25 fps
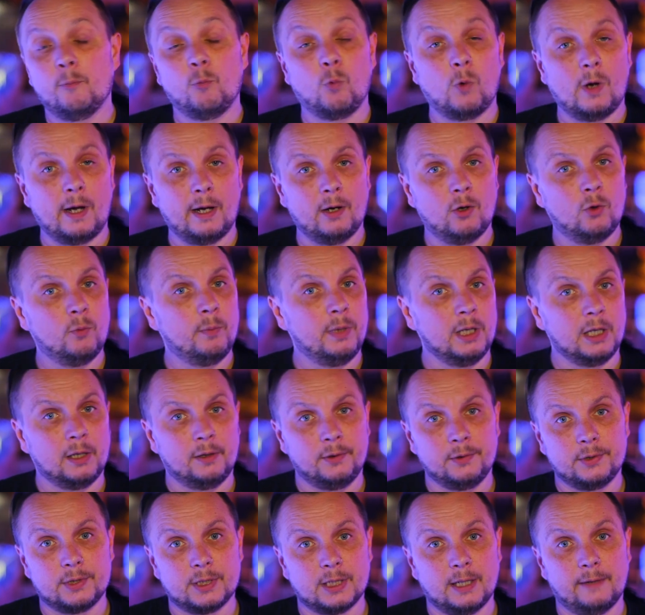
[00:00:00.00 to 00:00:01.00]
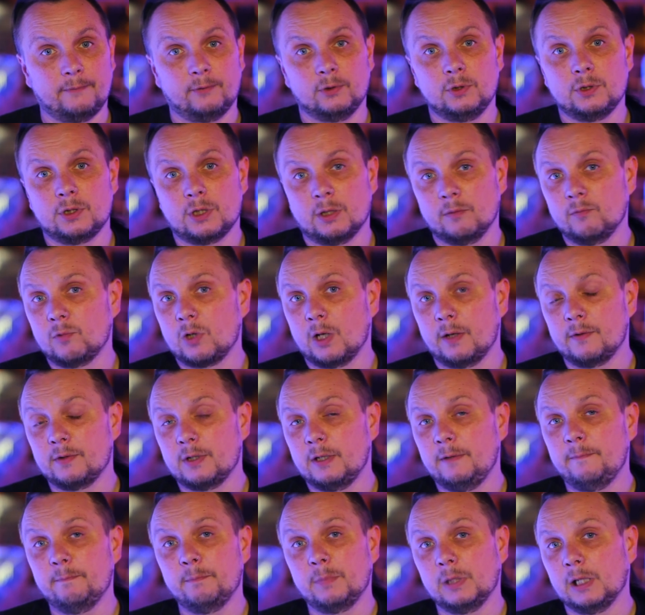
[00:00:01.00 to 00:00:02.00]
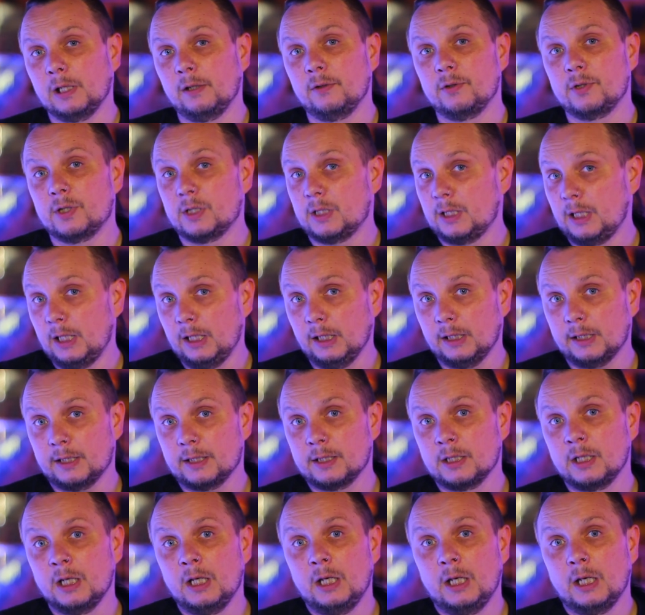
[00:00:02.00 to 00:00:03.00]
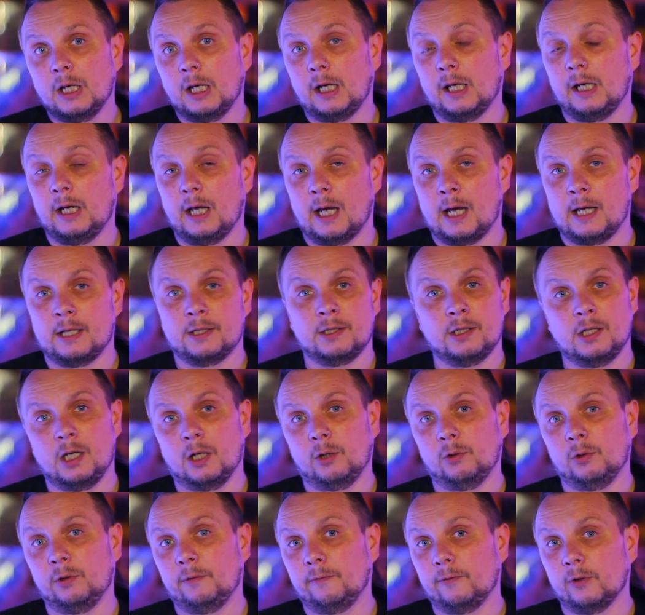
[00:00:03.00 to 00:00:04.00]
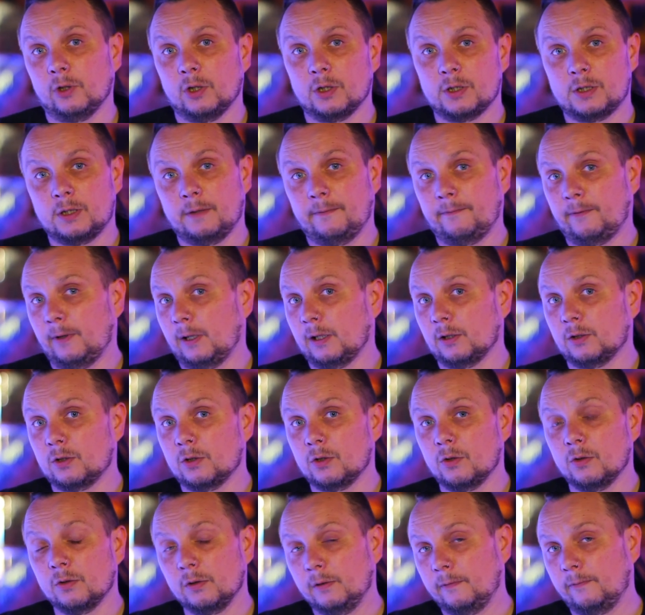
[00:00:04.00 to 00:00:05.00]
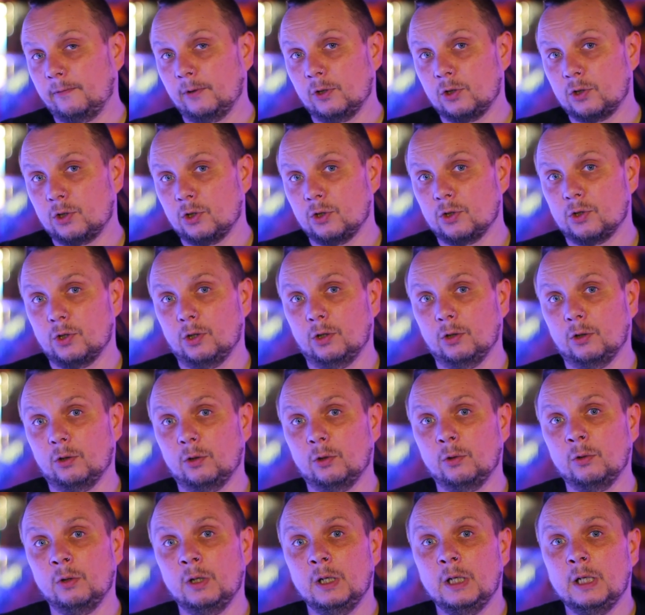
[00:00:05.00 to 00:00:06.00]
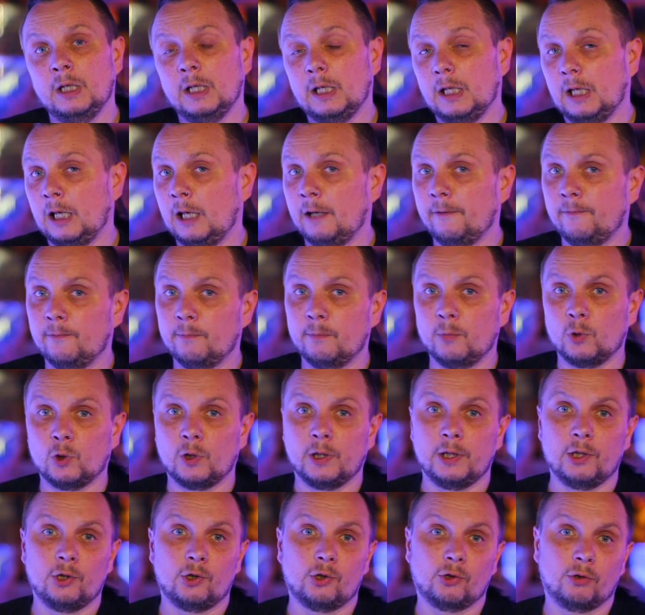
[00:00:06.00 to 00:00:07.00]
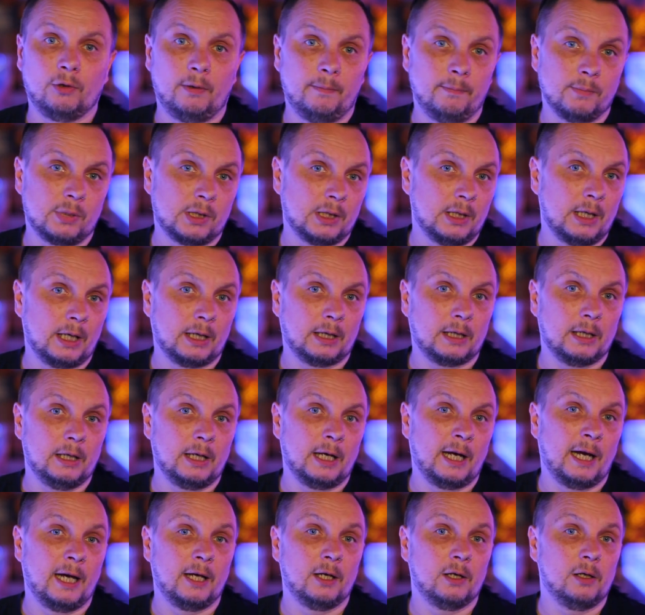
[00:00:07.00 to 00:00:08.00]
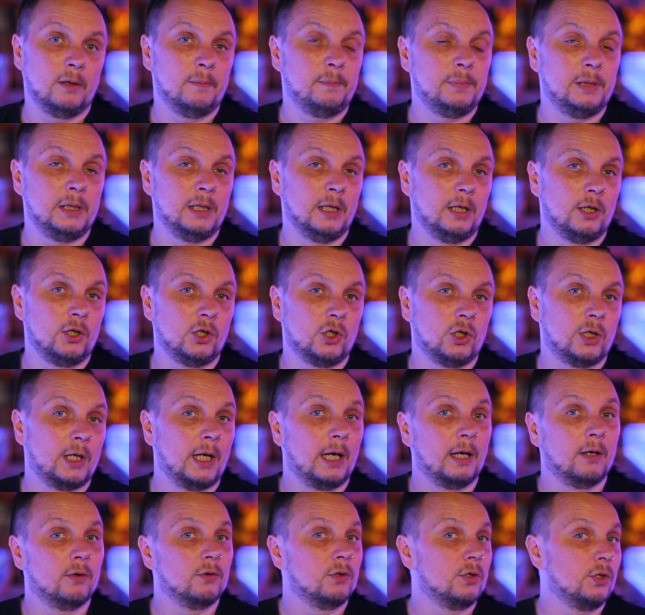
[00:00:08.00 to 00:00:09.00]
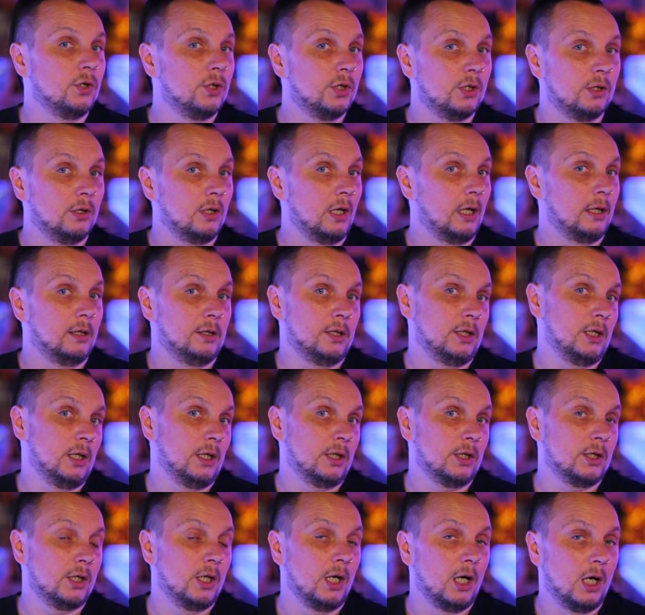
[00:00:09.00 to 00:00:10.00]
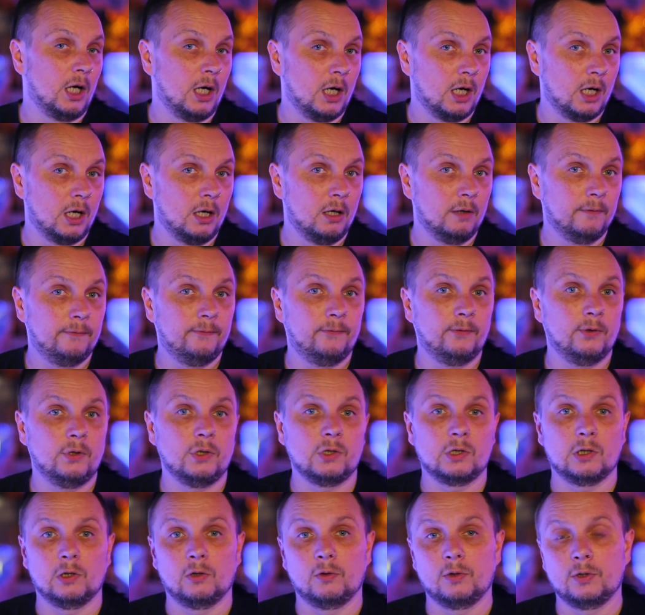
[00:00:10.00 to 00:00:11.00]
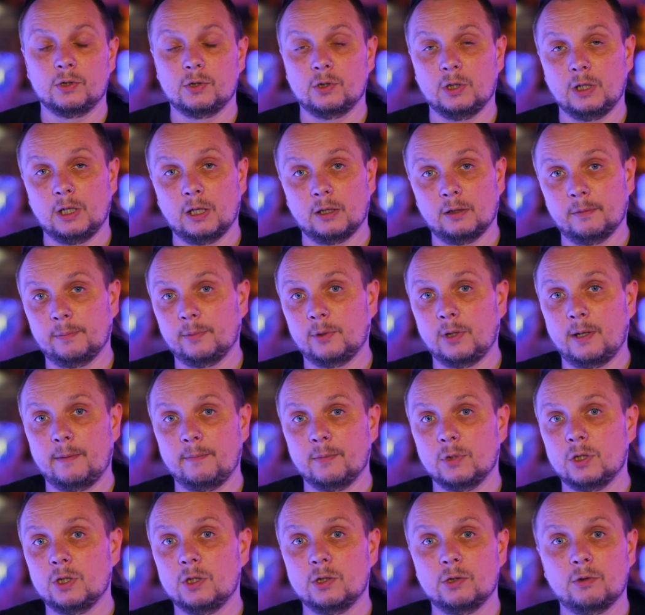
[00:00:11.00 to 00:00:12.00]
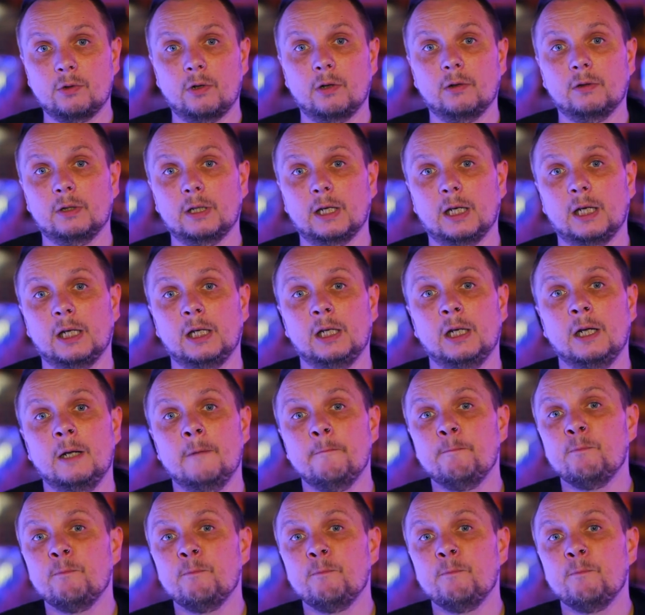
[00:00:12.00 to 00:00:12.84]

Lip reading: well below 7, sometimes even below 6, and it has no adverse effect on the fishes at all. Even marine shrimps and that can handle a pH down to like 6.5, as long as the other parameters are okay.